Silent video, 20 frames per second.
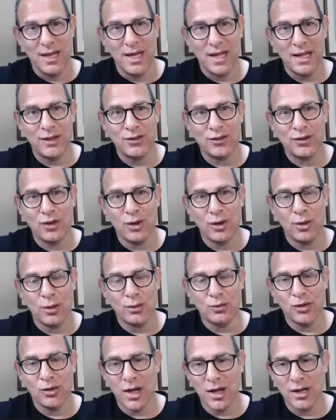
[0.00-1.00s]
And so
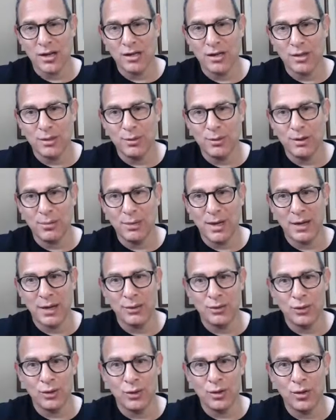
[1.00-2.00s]
talk a little bit
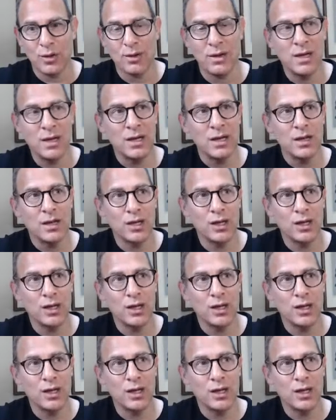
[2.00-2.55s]
about your,